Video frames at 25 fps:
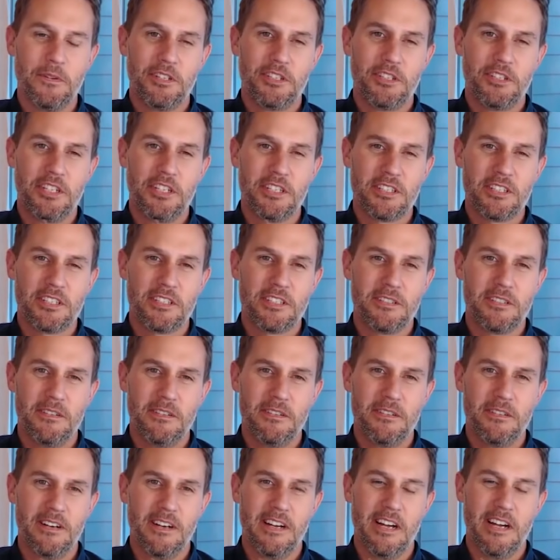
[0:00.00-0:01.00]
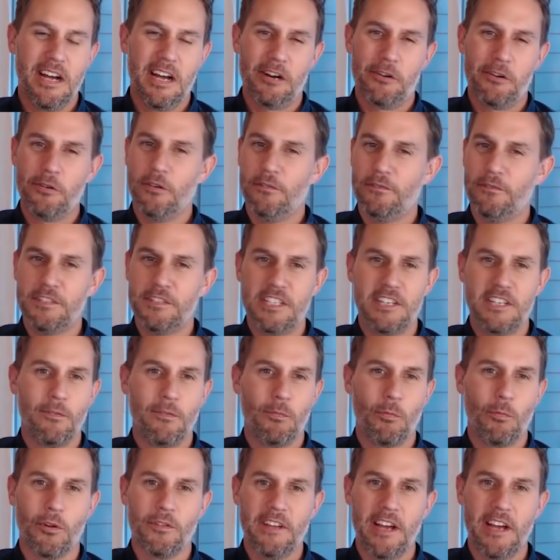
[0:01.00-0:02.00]
just I don't know if it's even
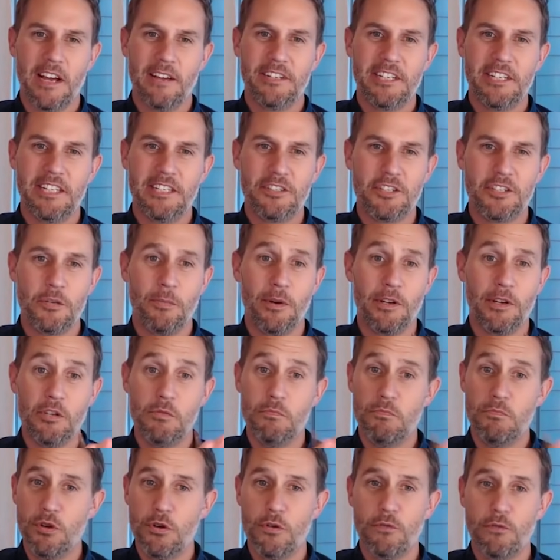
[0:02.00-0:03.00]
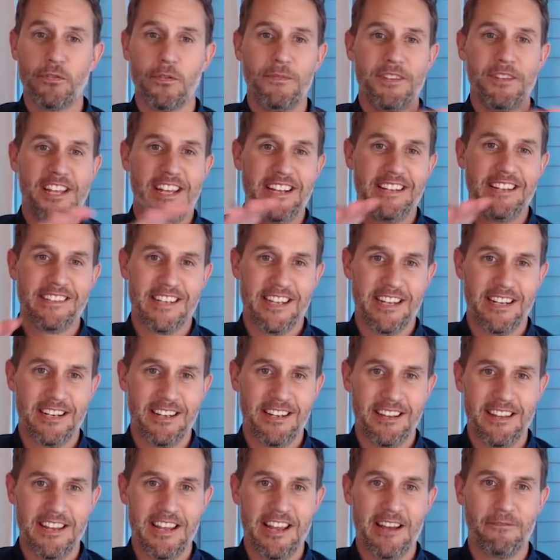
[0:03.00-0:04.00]
worth diving into, but you move from the A ten to
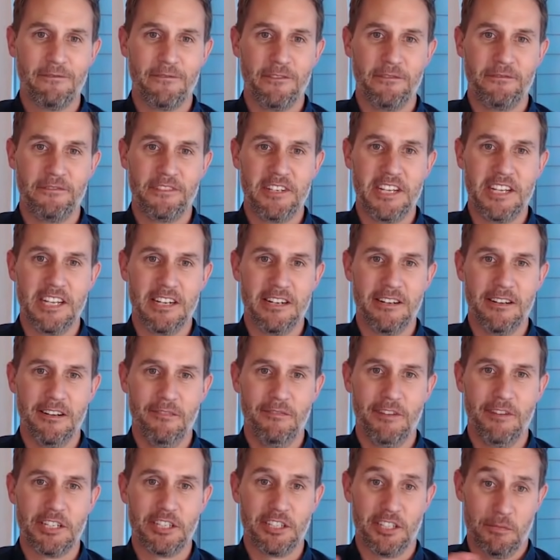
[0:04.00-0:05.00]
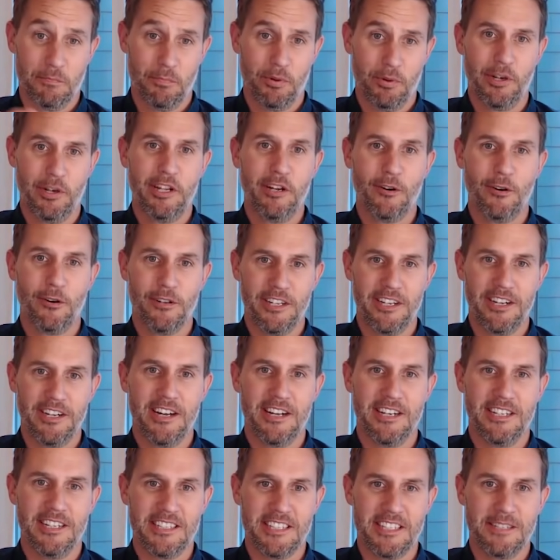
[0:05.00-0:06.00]
the F fifteen eventually, pretty early on.
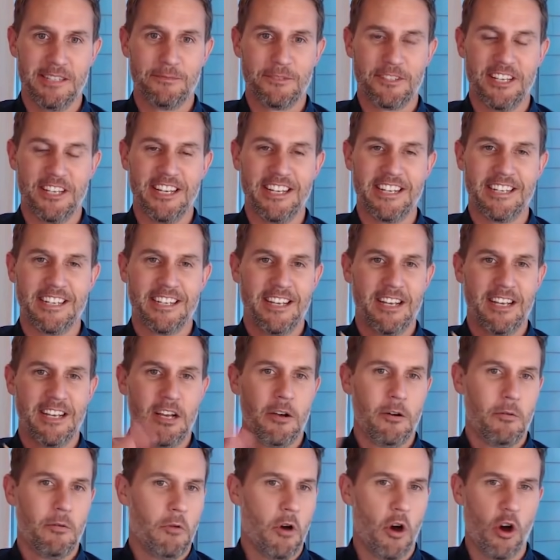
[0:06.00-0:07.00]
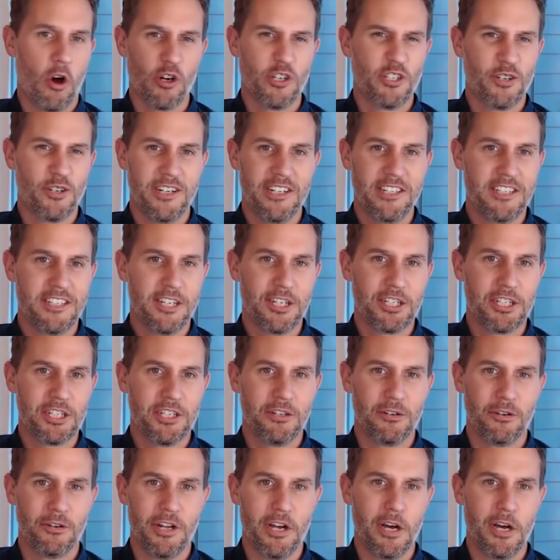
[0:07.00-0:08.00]
It seems like hard transition,
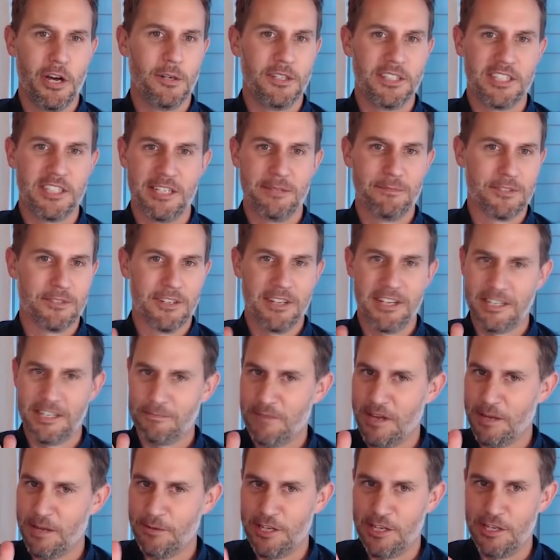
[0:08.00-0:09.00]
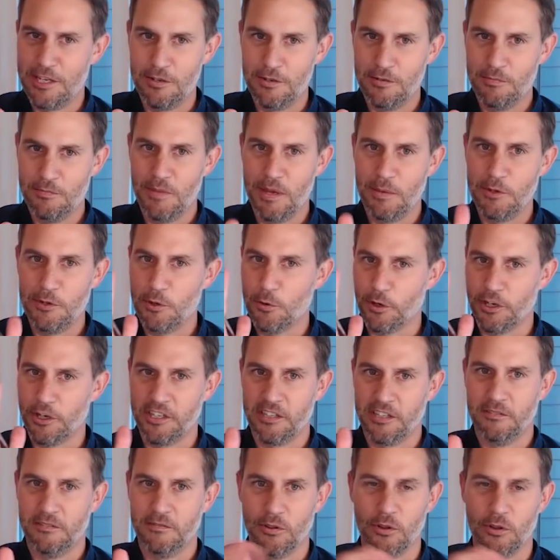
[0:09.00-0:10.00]
or no? It seems like maybe maybe you were
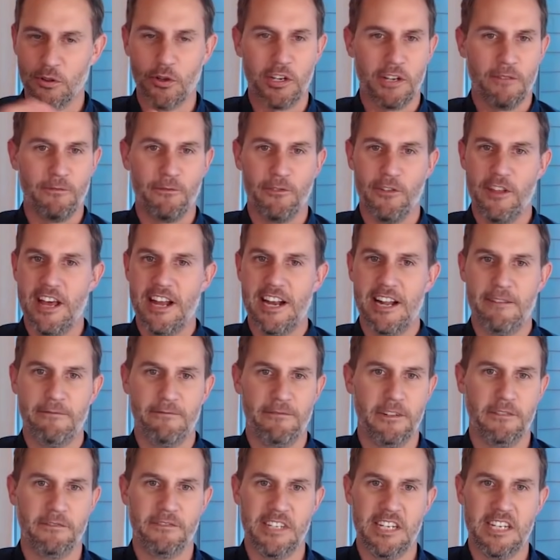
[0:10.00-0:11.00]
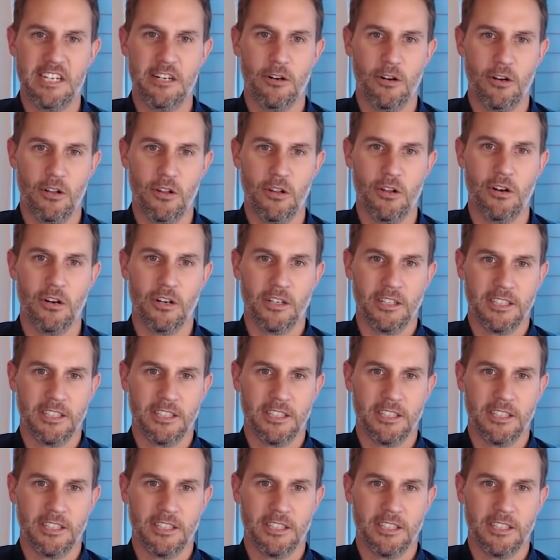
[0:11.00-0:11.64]
looking for that F fifteen all along.